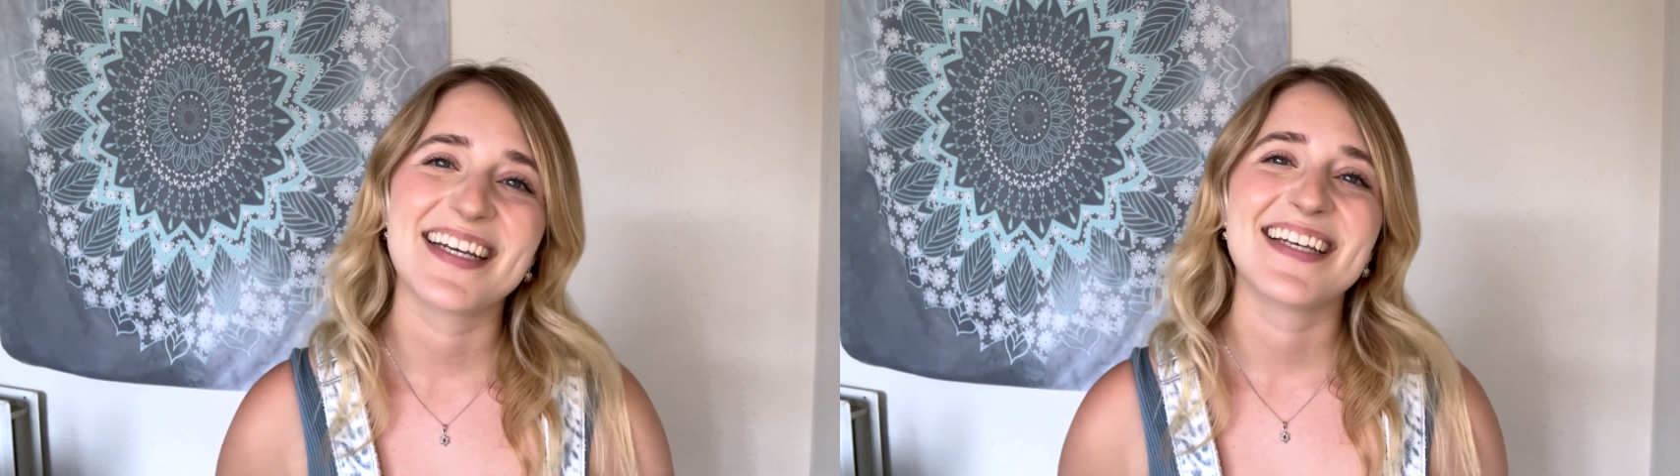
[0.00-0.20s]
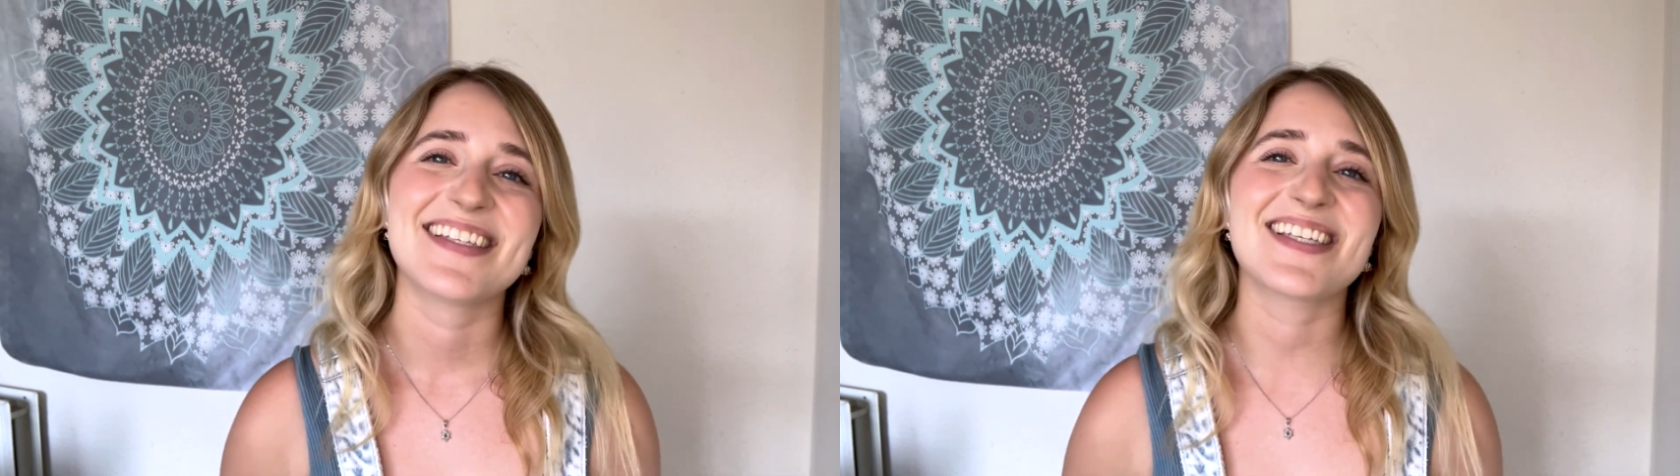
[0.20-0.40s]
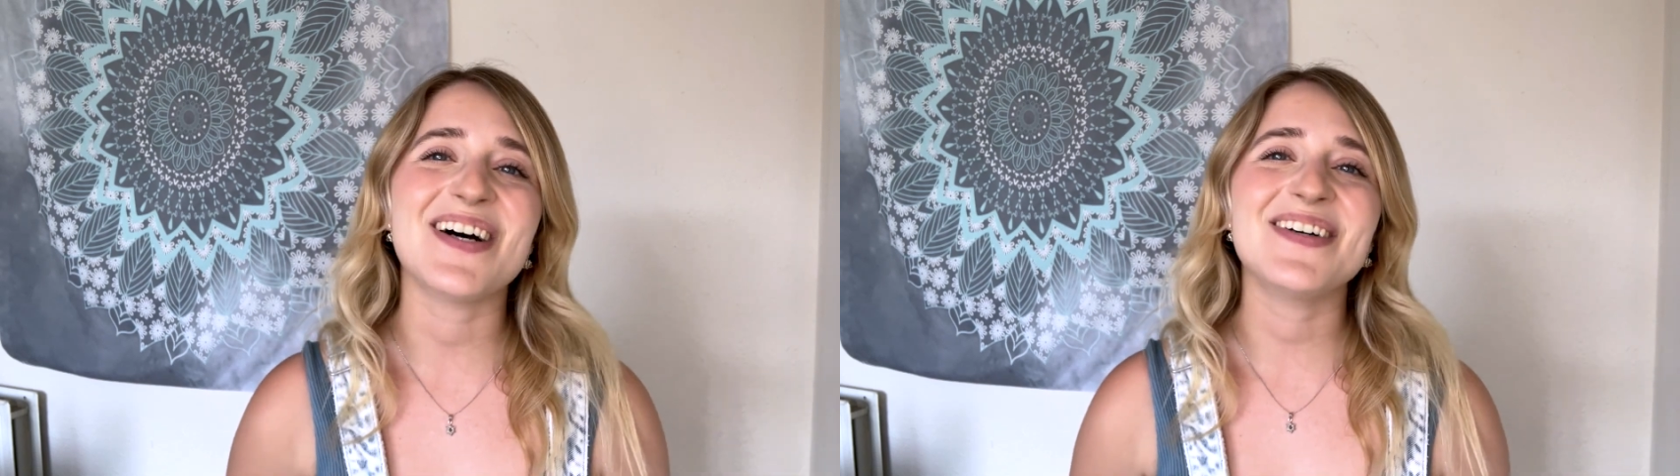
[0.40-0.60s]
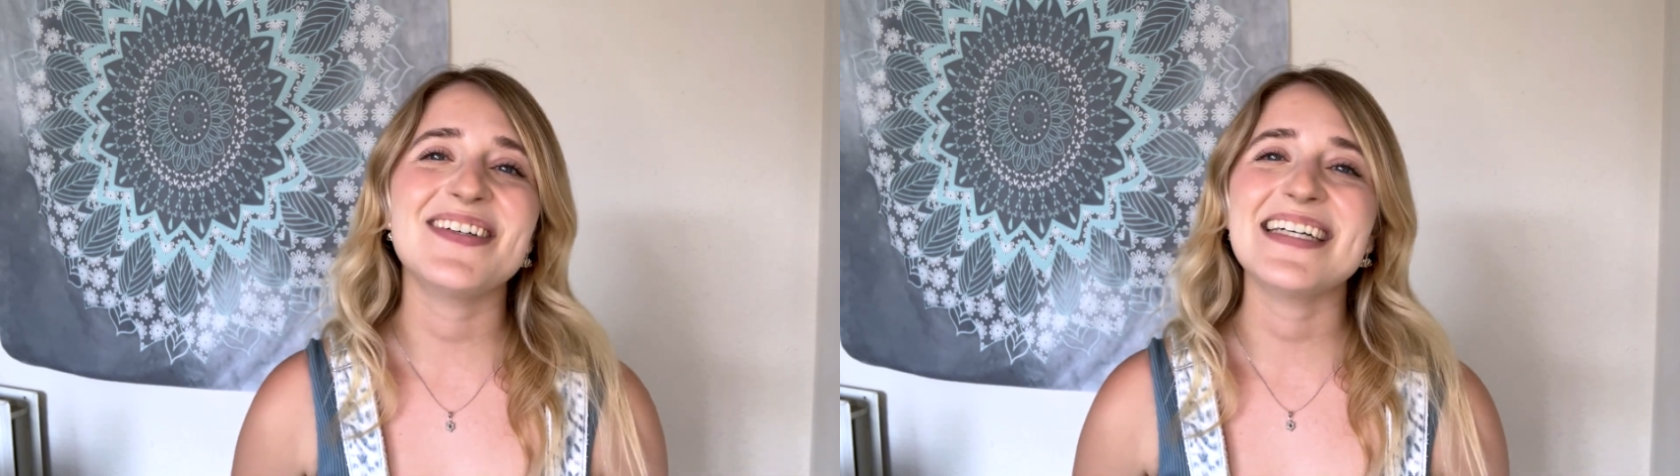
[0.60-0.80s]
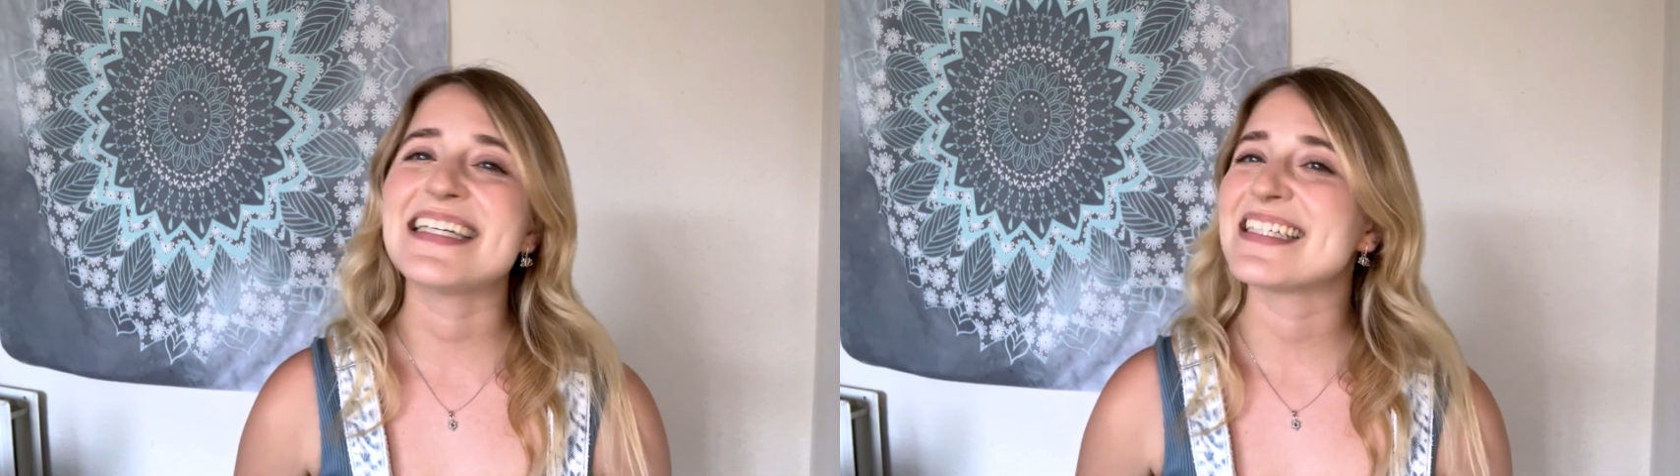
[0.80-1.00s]

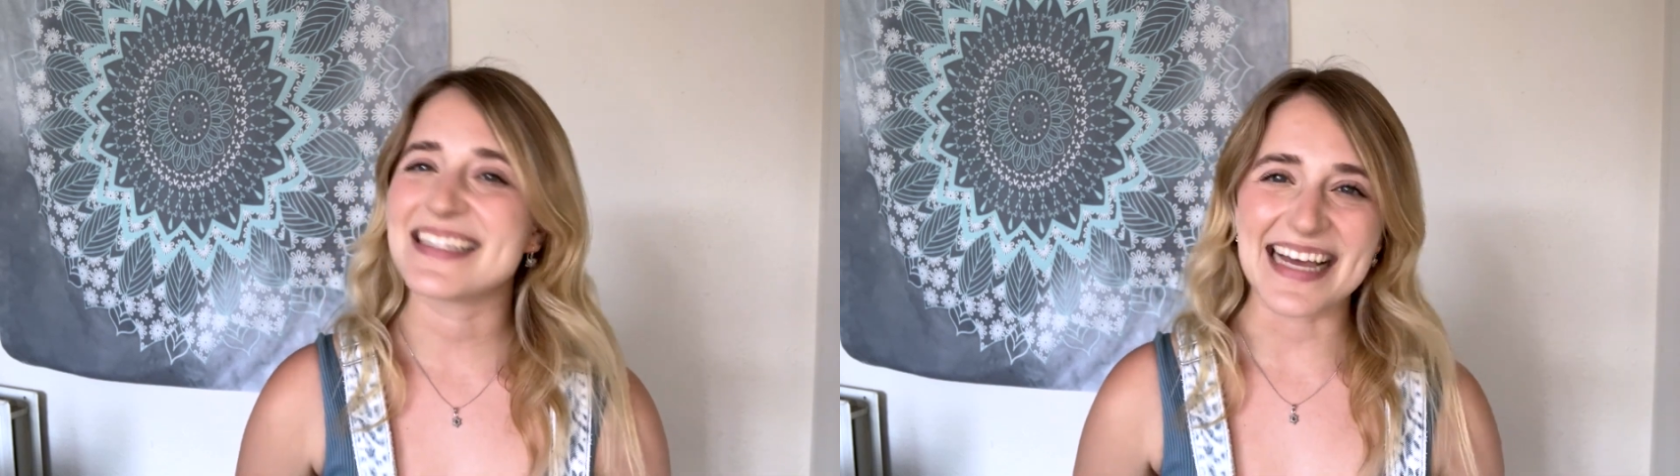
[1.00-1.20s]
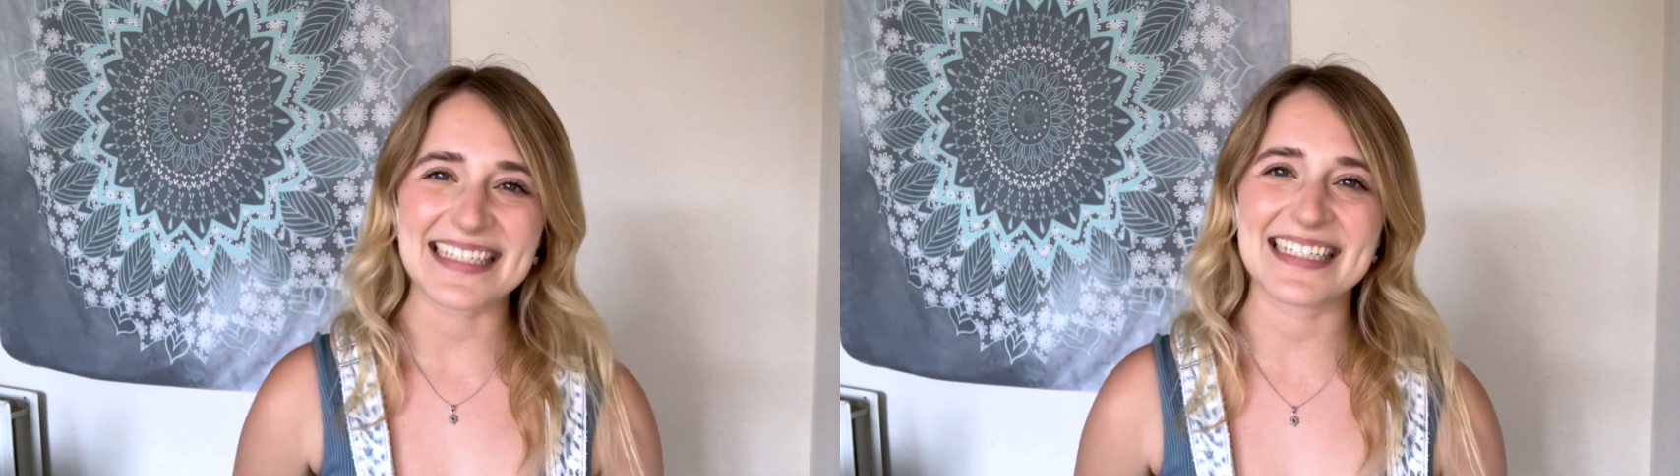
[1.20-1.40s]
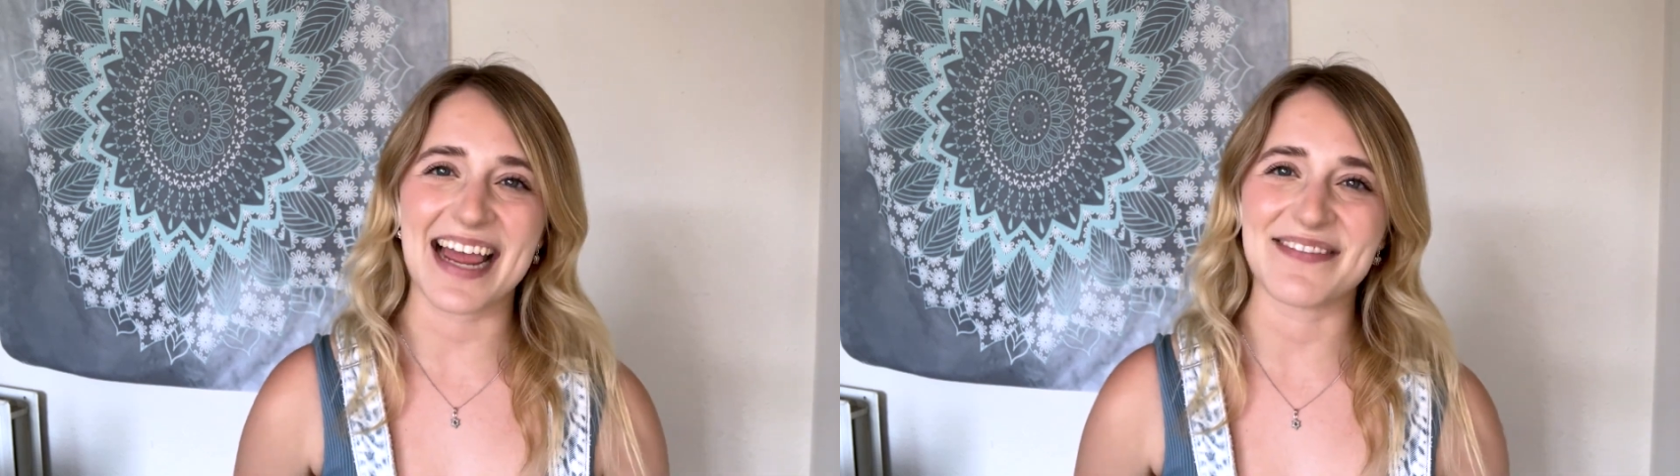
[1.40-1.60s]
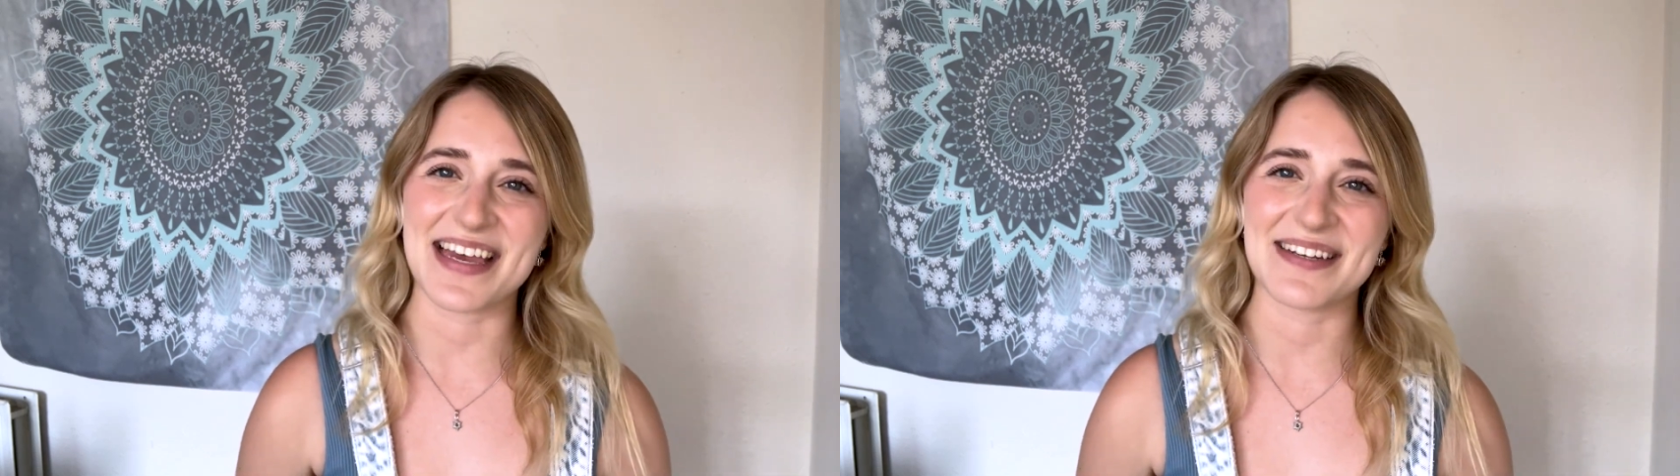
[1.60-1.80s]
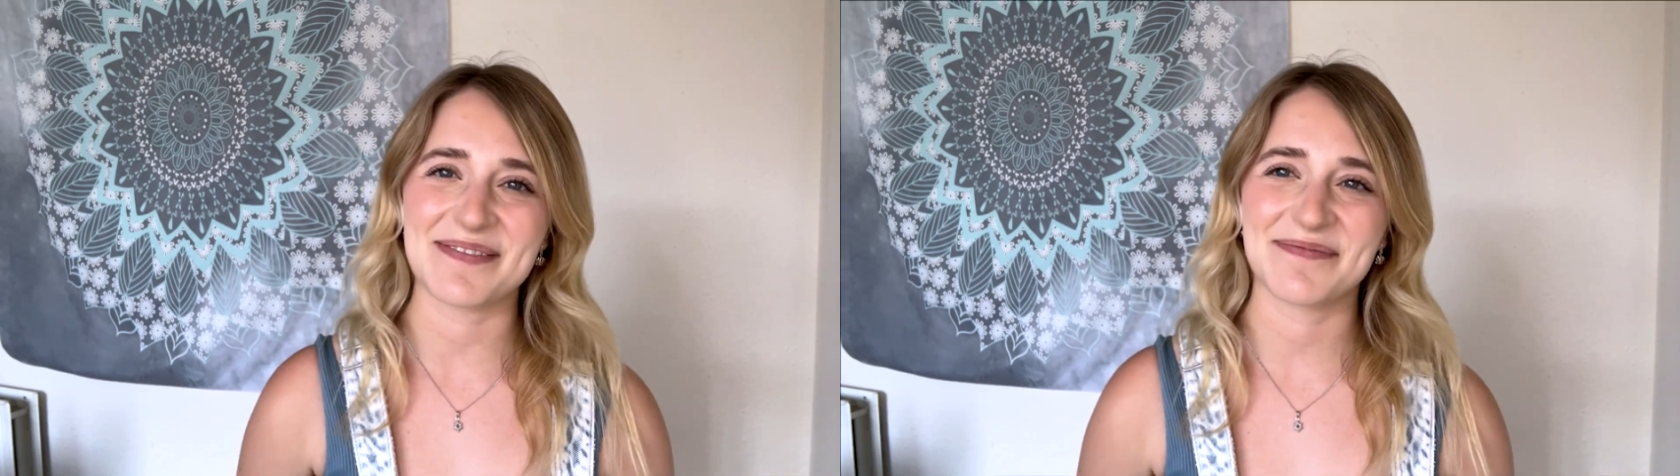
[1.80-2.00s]
So, let's dive in.